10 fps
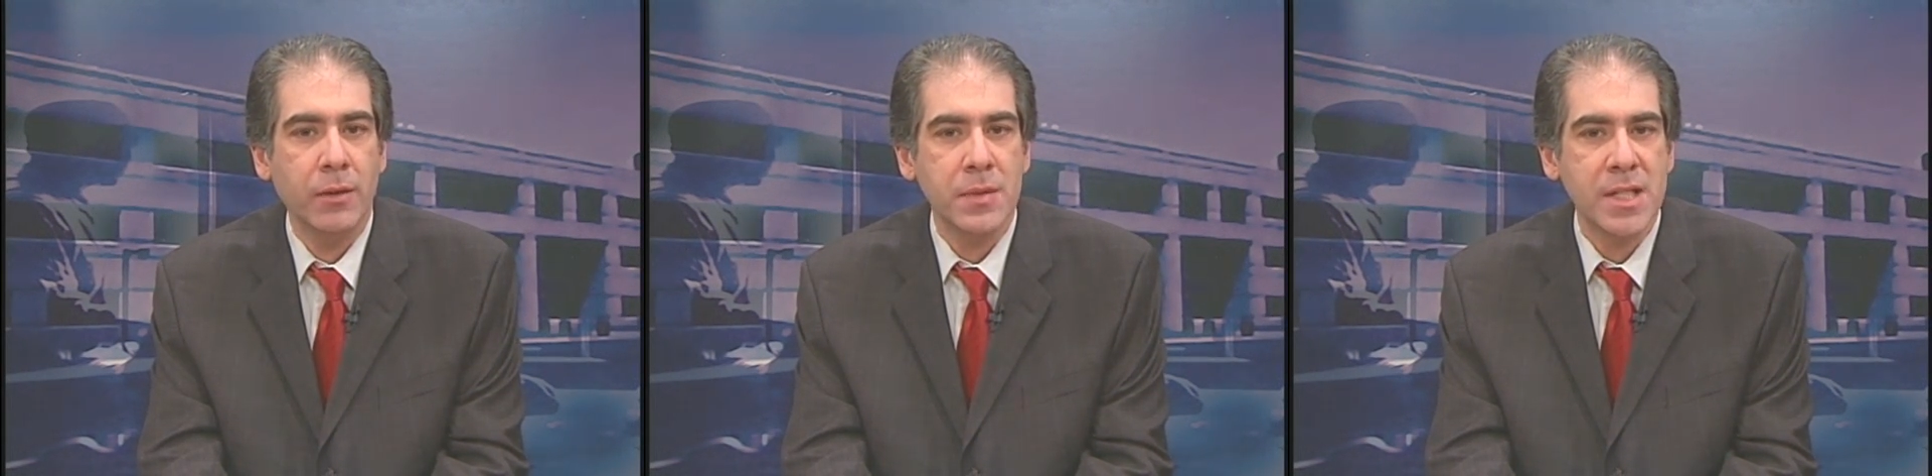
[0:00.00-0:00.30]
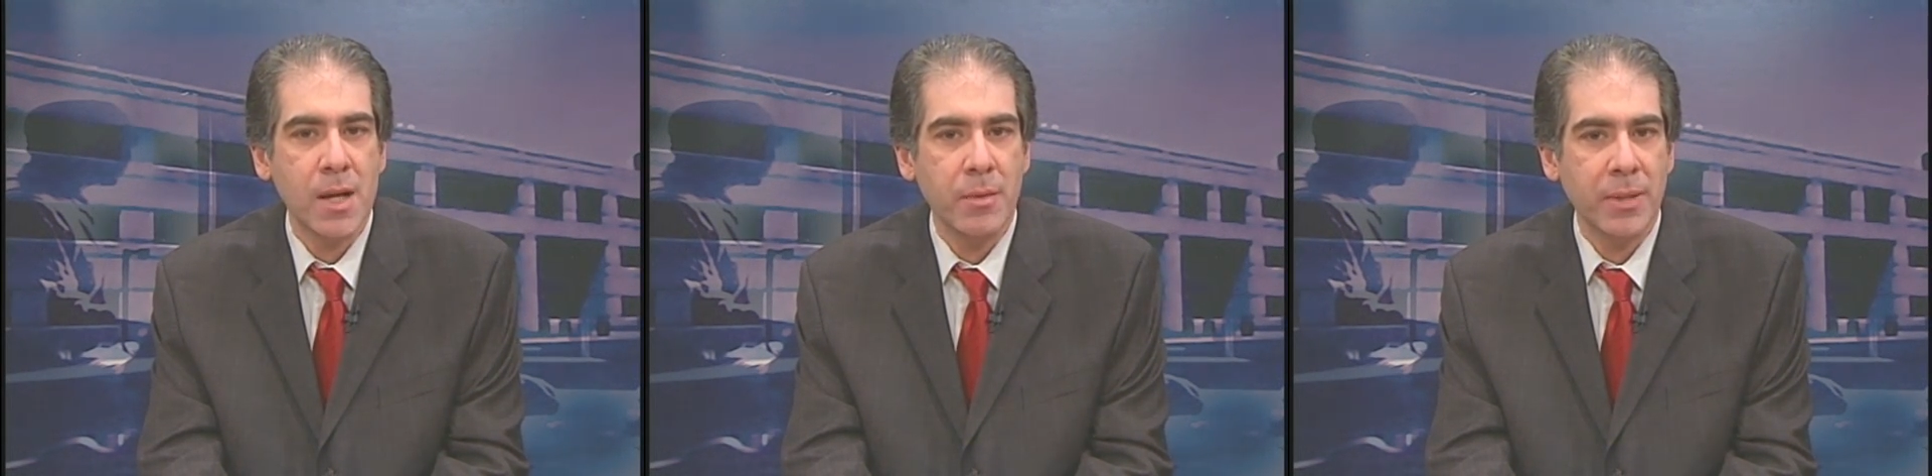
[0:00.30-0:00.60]

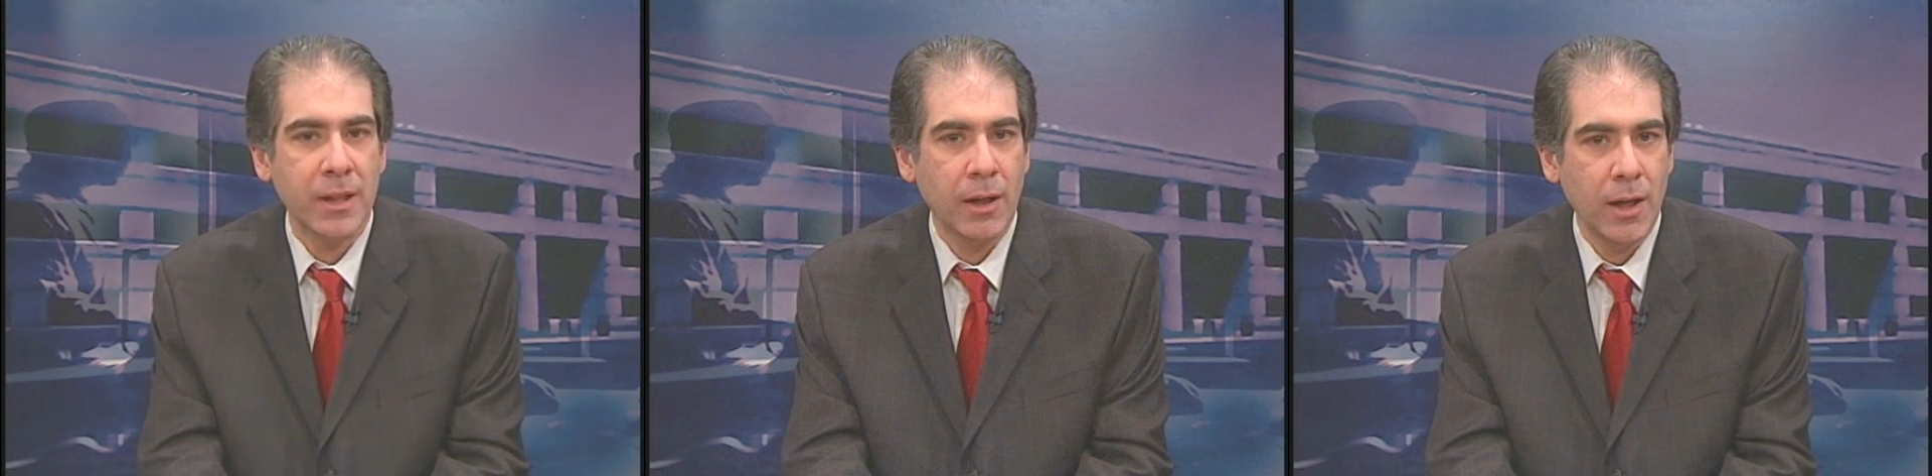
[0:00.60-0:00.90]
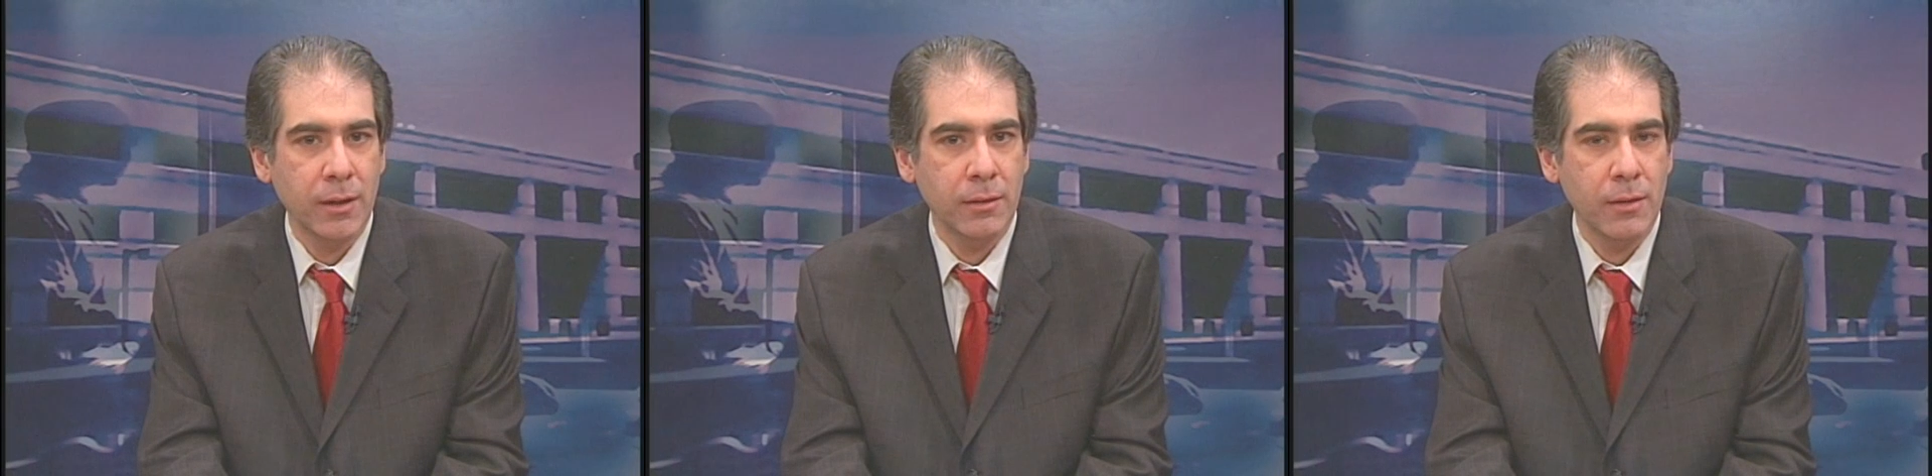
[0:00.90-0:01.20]
Osama bin
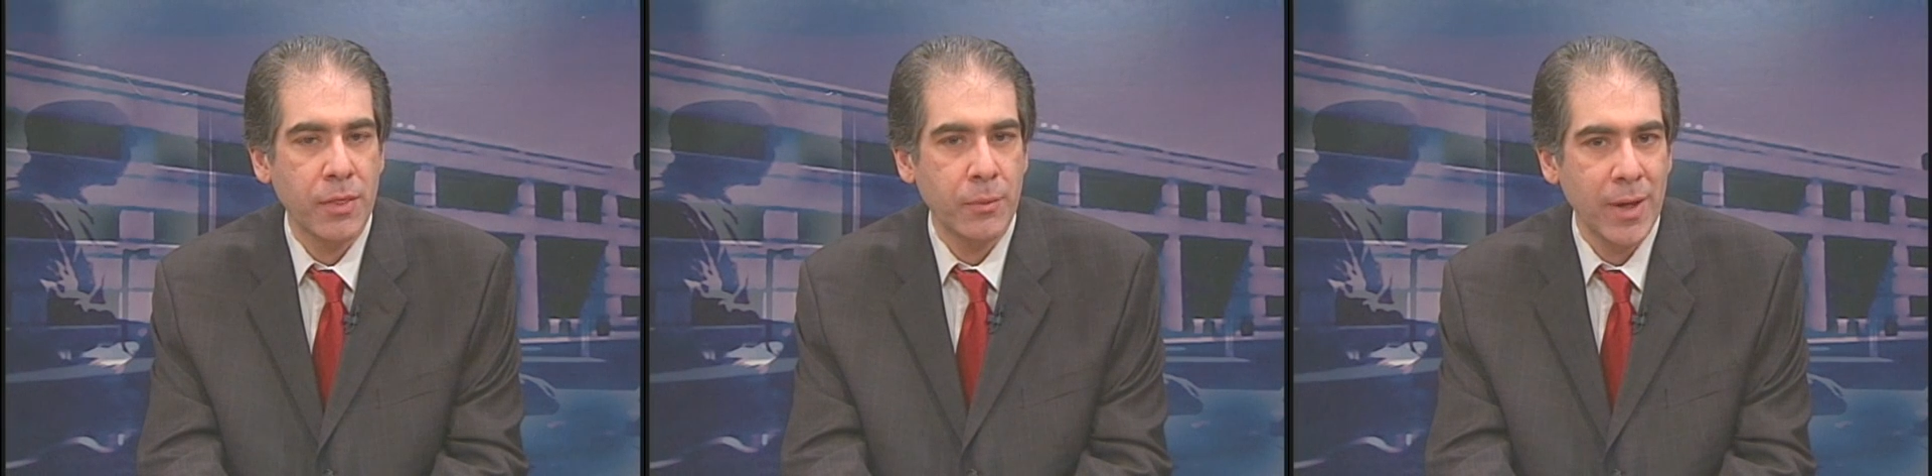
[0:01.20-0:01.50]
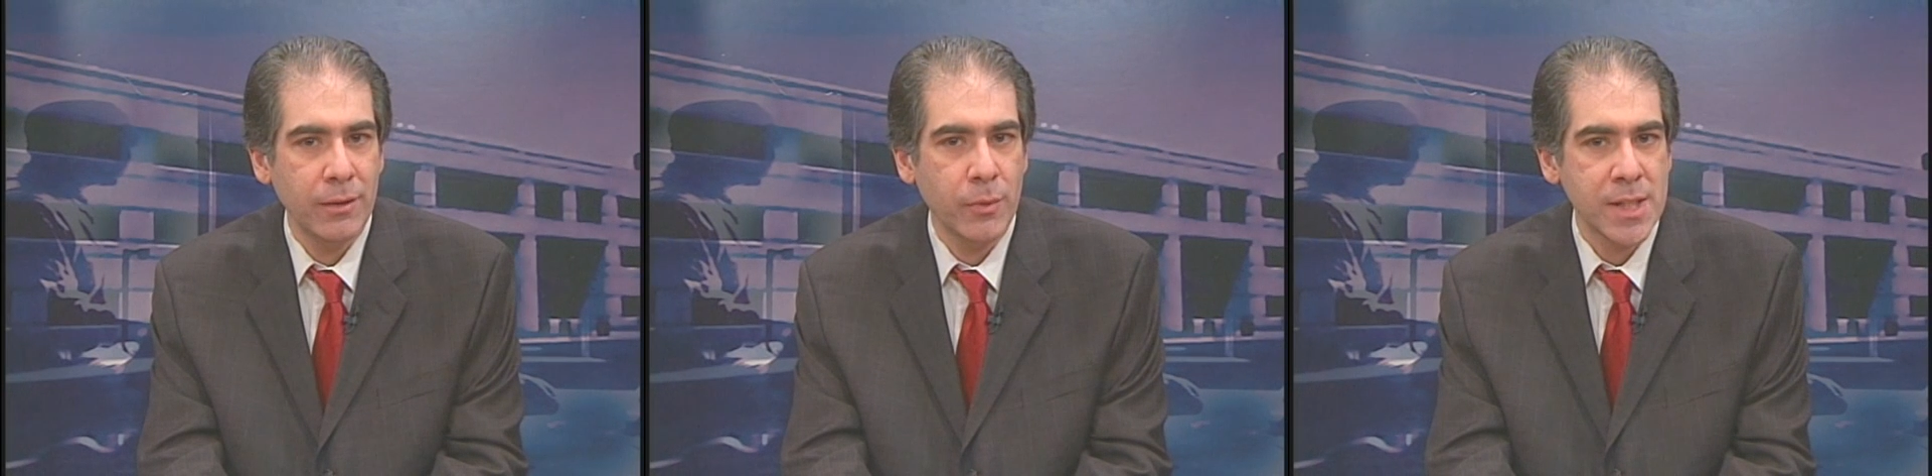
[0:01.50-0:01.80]
Laden threatened